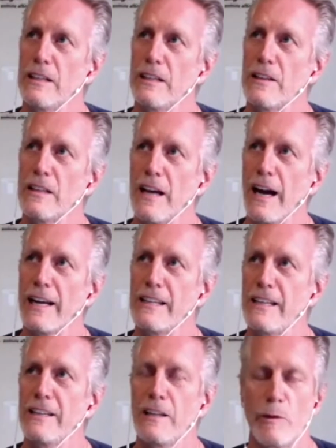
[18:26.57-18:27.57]
the
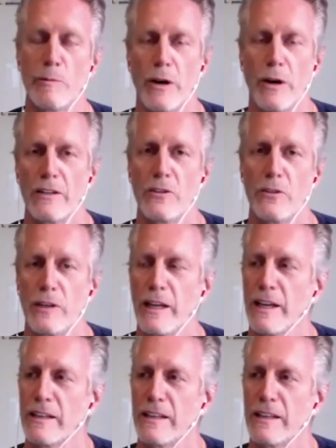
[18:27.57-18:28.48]
idea that we bought into again,